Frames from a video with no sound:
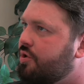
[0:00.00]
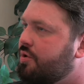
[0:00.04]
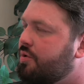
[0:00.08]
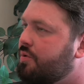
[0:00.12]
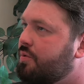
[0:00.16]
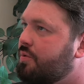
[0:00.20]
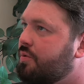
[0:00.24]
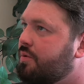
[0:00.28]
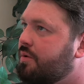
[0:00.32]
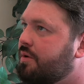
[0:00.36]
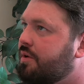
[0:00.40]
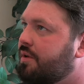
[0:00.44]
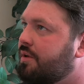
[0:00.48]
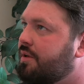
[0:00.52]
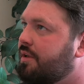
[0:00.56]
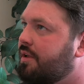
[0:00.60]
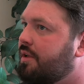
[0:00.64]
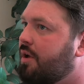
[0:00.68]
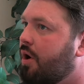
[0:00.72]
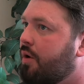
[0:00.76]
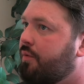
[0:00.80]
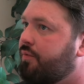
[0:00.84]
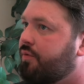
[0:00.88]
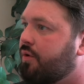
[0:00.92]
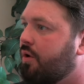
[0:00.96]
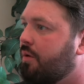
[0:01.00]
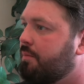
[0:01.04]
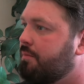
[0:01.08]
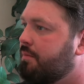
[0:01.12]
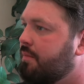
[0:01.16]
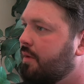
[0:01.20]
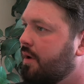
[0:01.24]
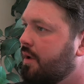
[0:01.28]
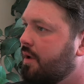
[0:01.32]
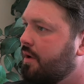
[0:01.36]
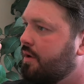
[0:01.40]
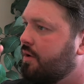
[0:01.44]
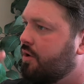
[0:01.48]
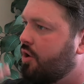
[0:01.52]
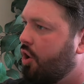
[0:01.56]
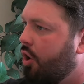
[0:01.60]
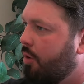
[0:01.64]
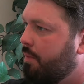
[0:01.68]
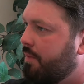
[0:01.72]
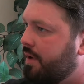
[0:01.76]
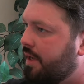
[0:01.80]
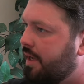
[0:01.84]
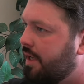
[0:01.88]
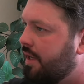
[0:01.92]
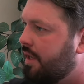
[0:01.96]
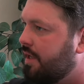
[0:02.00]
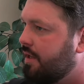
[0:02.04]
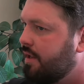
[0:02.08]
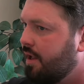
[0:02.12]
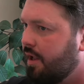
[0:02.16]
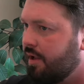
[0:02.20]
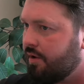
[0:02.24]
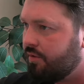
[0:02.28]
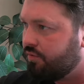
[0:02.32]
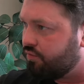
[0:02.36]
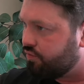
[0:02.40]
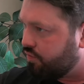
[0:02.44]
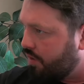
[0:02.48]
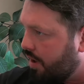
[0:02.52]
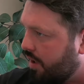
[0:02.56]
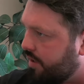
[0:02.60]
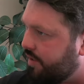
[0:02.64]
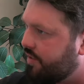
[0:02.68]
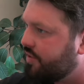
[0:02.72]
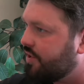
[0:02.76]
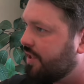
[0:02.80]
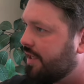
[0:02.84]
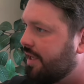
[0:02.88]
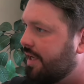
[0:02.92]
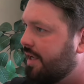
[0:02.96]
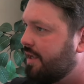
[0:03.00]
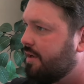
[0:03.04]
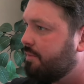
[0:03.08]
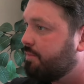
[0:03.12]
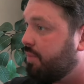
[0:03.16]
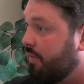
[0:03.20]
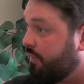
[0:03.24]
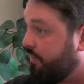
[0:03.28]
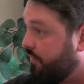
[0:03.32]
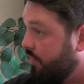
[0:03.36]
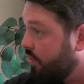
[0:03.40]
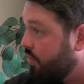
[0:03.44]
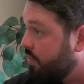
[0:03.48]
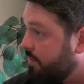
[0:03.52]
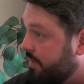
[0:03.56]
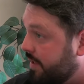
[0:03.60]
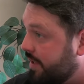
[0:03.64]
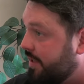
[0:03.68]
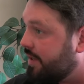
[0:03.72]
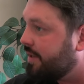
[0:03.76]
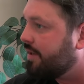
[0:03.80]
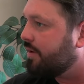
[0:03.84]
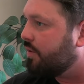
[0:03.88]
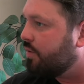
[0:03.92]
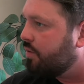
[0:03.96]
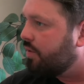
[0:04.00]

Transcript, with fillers: you go from comedy, writing, performing,